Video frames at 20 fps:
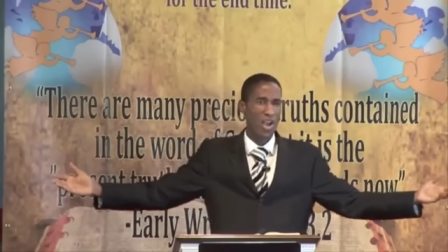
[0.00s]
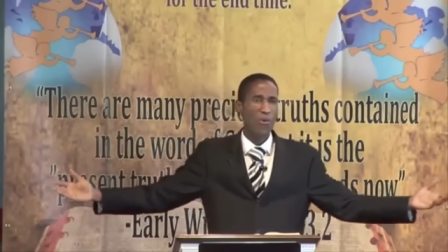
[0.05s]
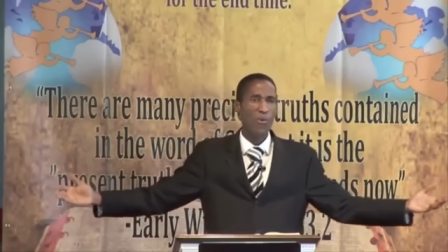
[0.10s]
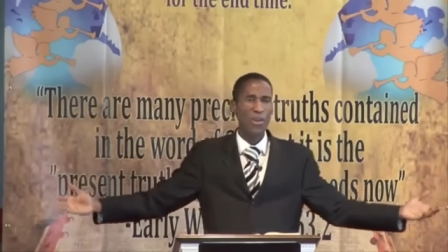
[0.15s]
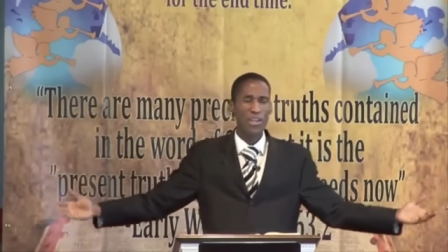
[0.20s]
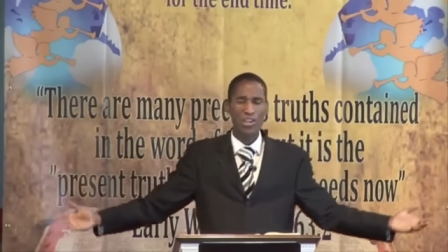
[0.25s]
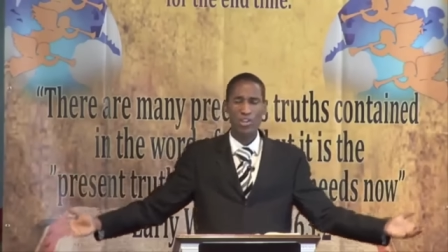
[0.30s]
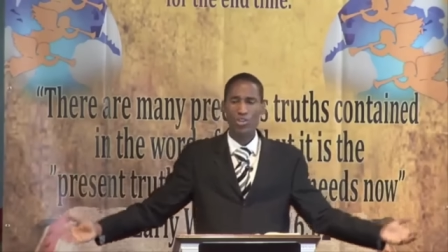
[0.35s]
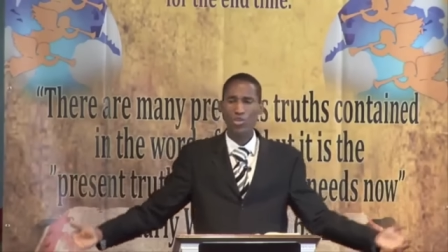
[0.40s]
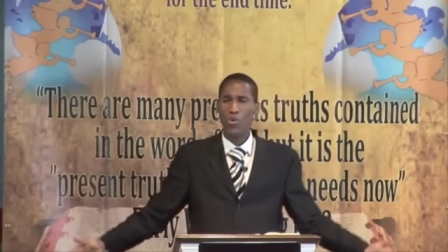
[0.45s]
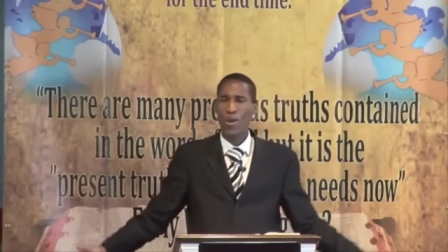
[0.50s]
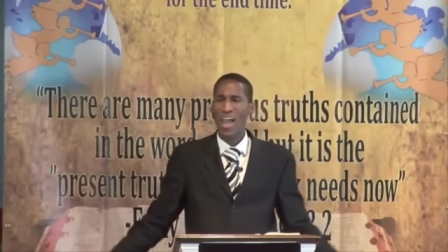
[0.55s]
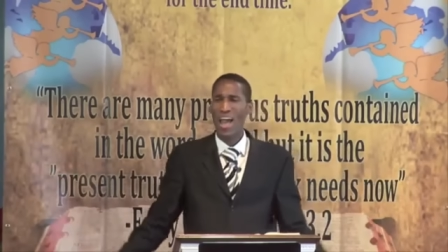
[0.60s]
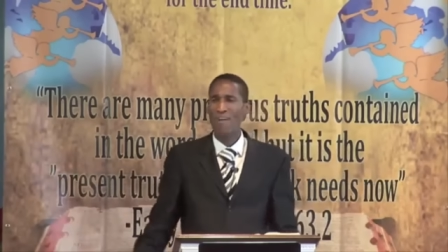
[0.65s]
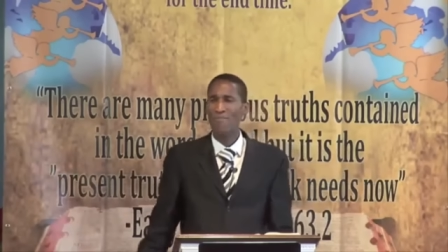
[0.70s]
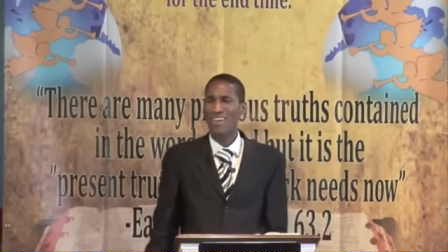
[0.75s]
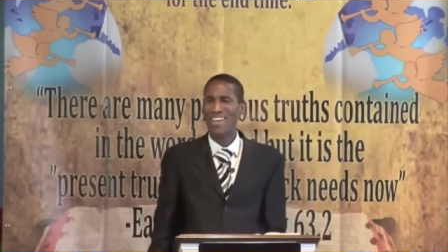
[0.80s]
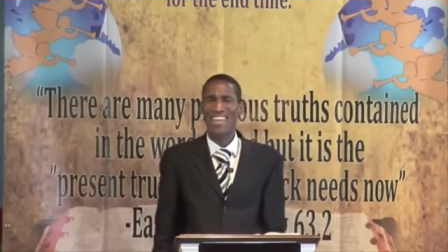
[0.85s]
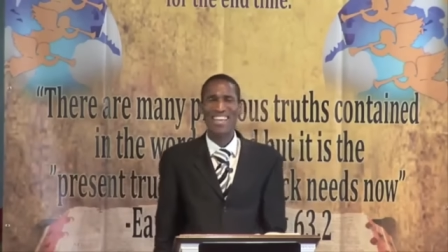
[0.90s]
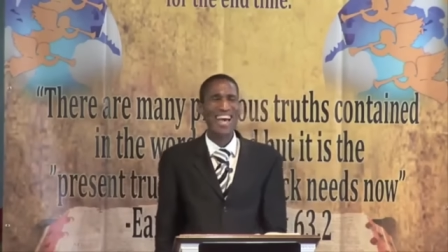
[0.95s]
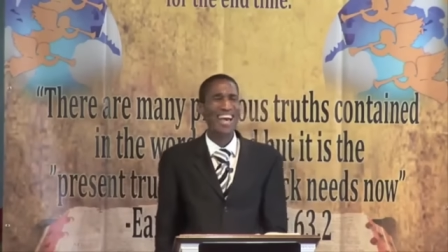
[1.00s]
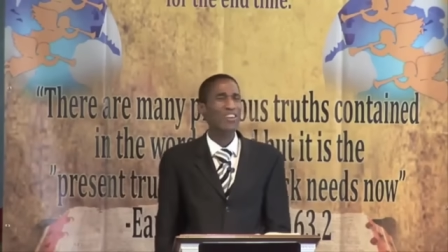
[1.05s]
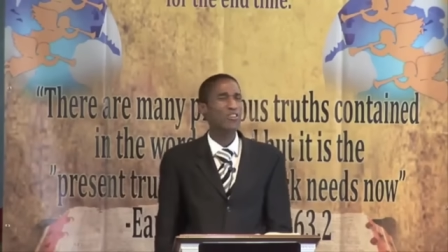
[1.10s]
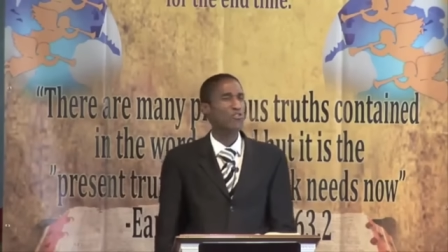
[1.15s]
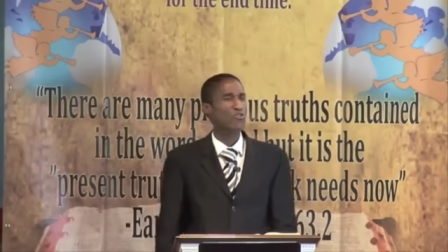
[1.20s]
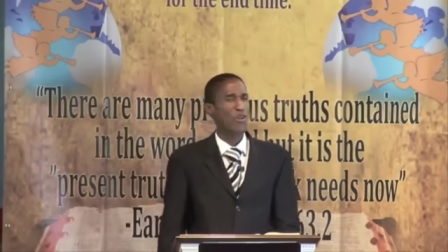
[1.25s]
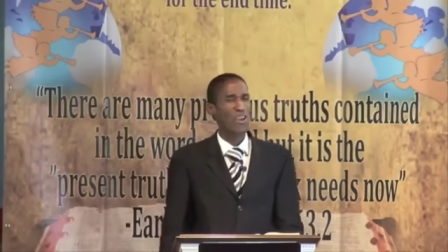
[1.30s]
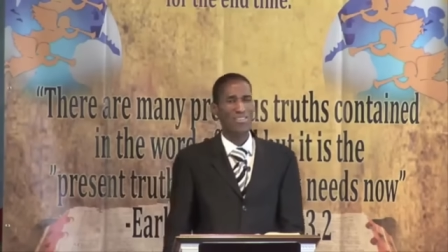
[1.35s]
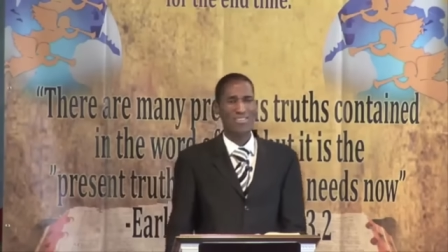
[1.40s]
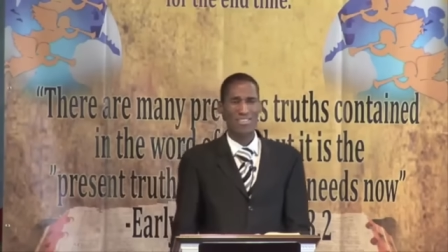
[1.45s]
We need to have an
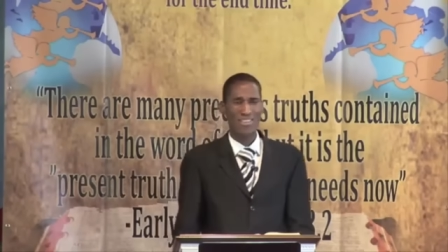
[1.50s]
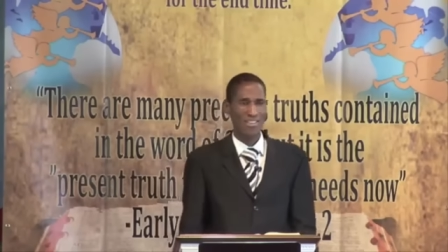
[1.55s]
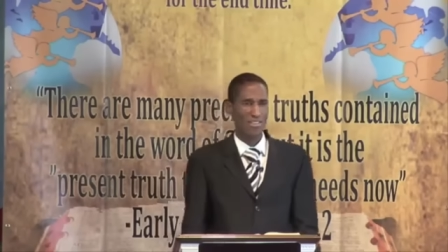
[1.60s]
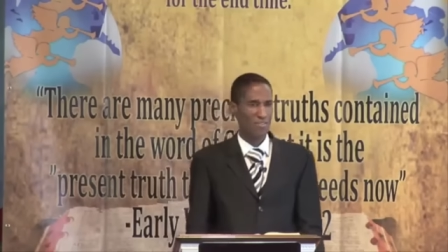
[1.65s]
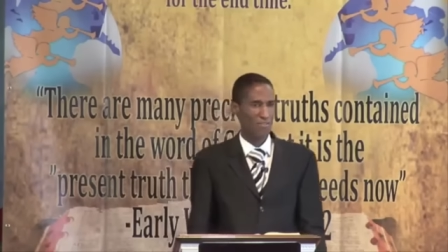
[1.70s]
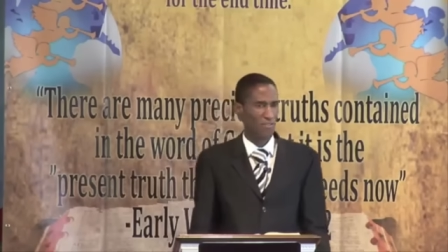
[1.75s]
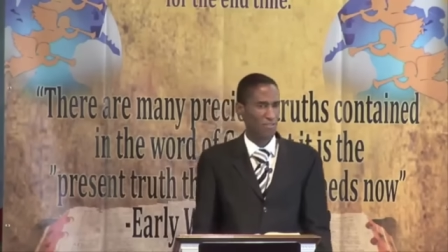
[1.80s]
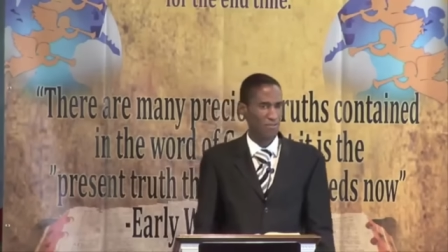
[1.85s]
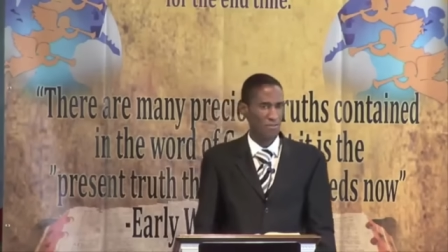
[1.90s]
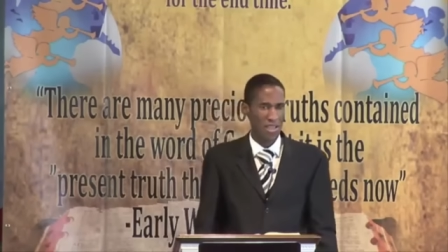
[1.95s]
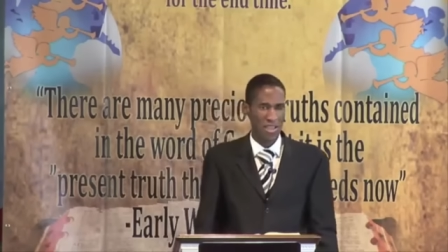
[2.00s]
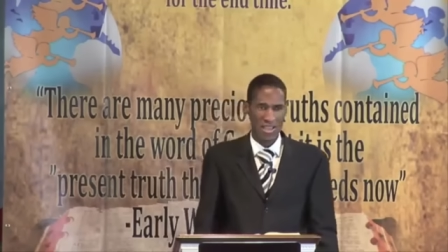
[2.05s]
aggressive,